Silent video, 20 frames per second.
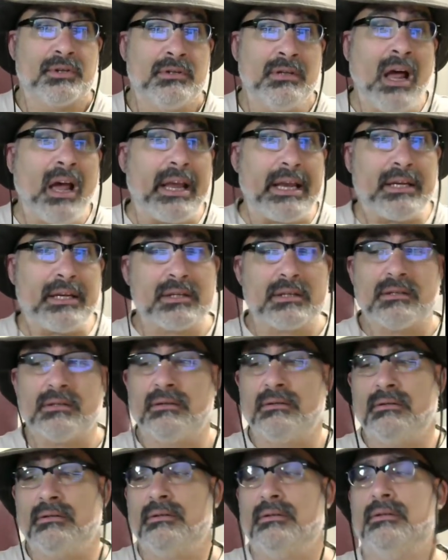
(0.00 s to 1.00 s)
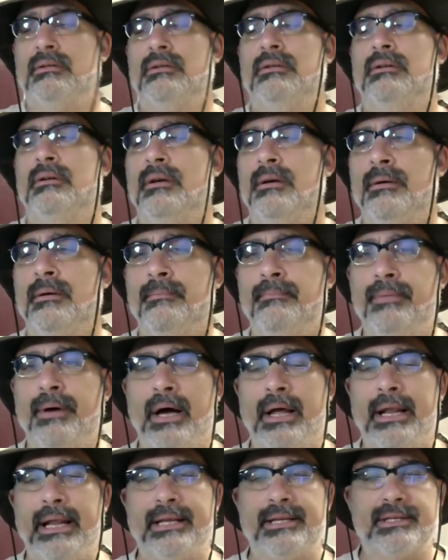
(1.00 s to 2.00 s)
nice,
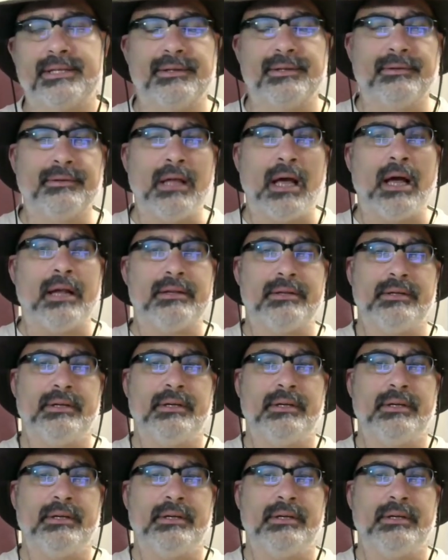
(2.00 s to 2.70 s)
but it's still not